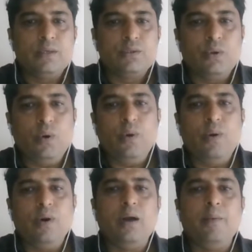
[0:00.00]

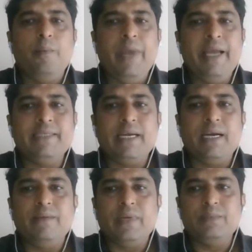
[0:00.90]
So major
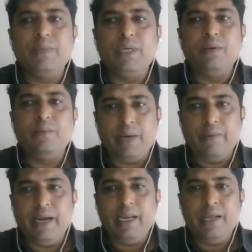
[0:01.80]
difference between
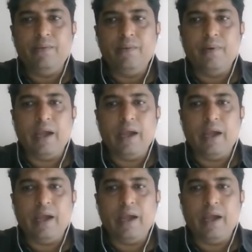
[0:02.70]
preventive